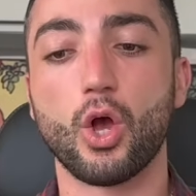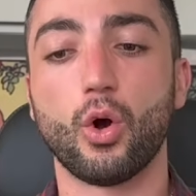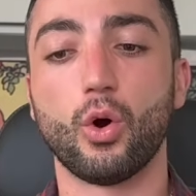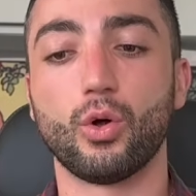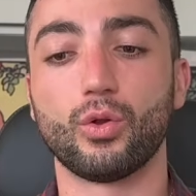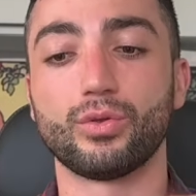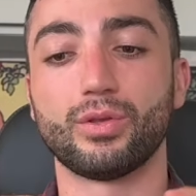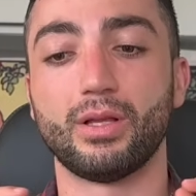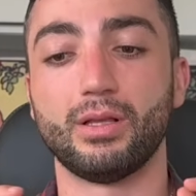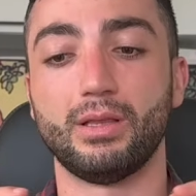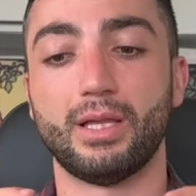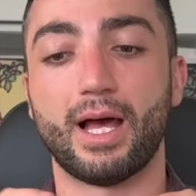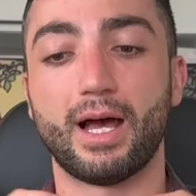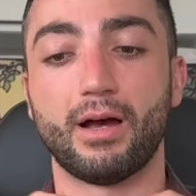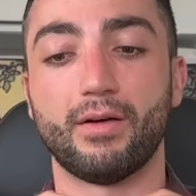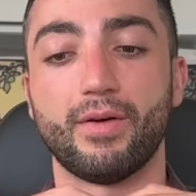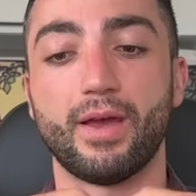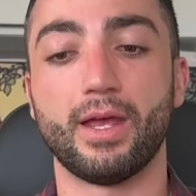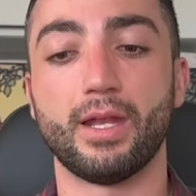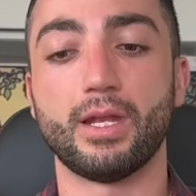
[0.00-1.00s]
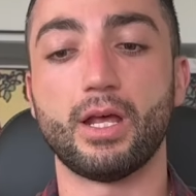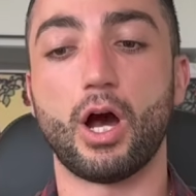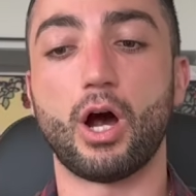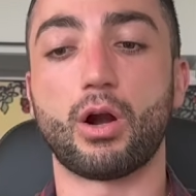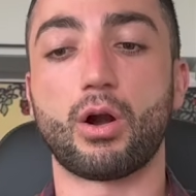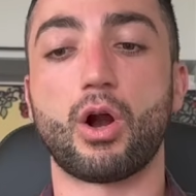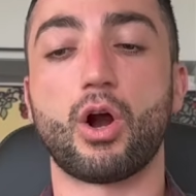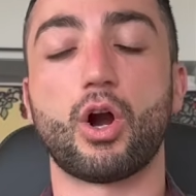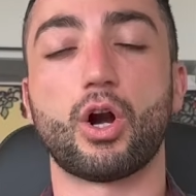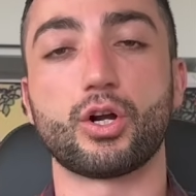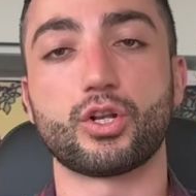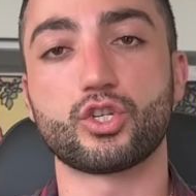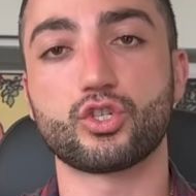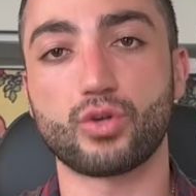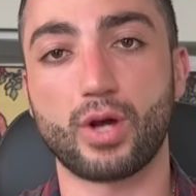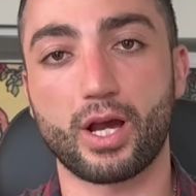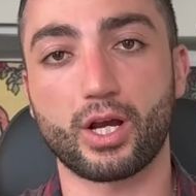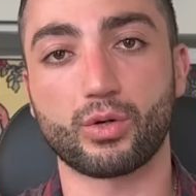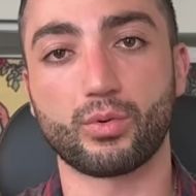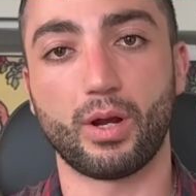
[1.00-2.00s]
on the love, and our heart
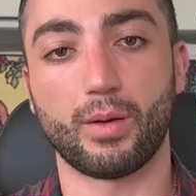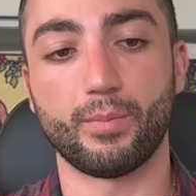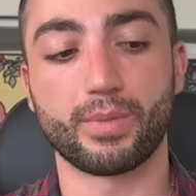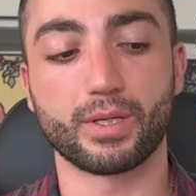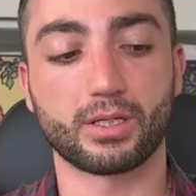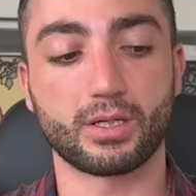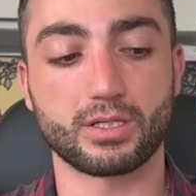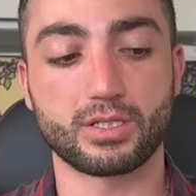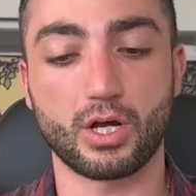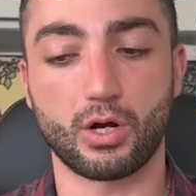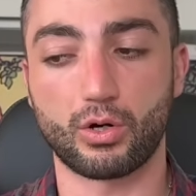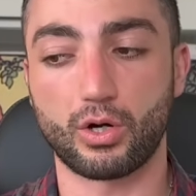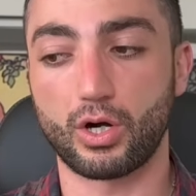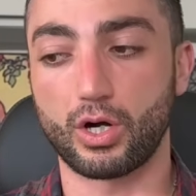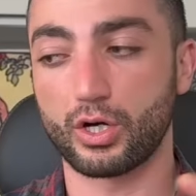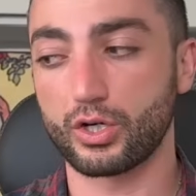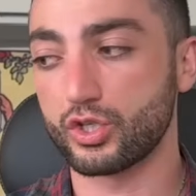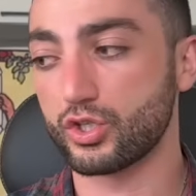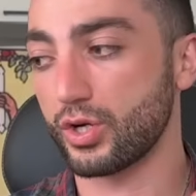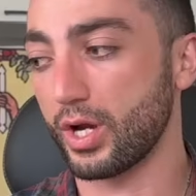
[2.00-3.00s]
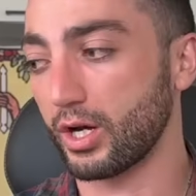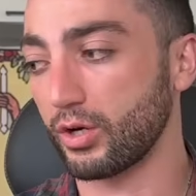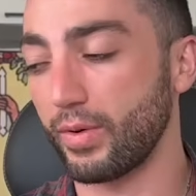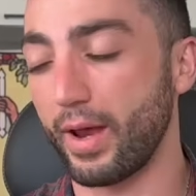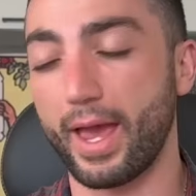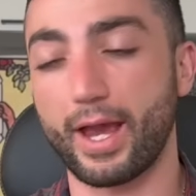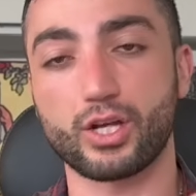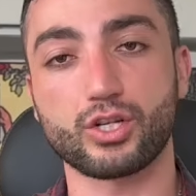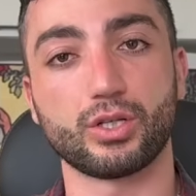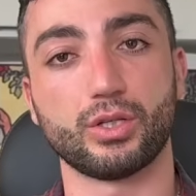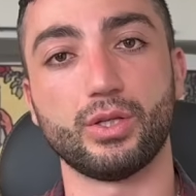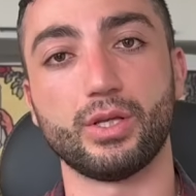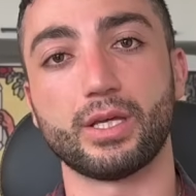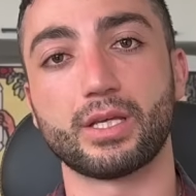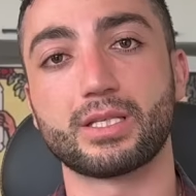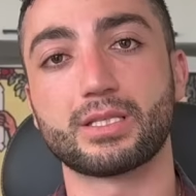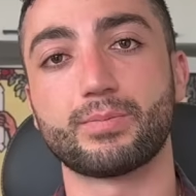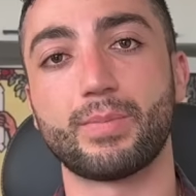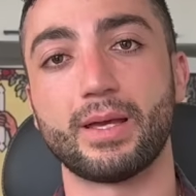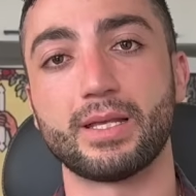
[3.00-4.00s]
chakra, because our heart chakra actually
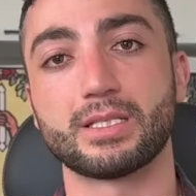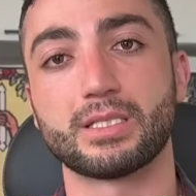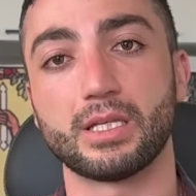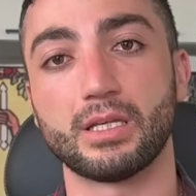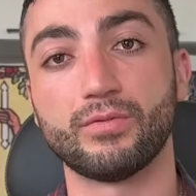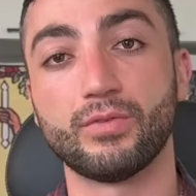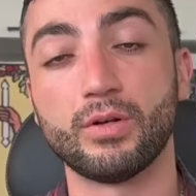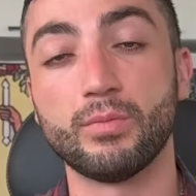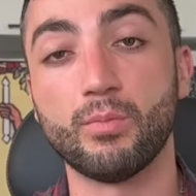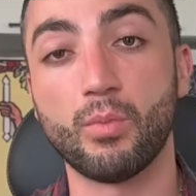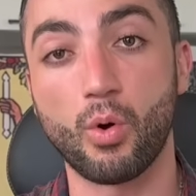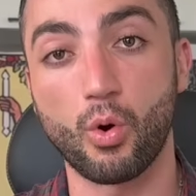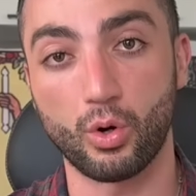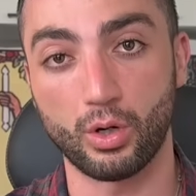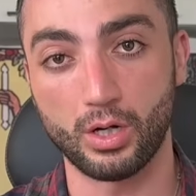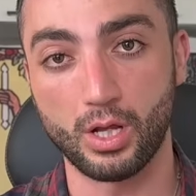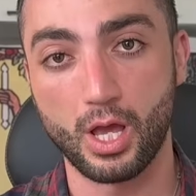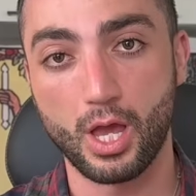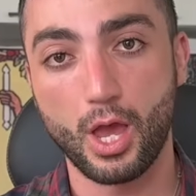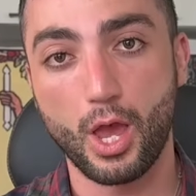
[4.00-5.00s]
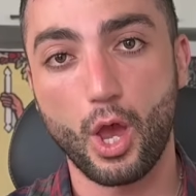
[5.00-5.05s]
expands even more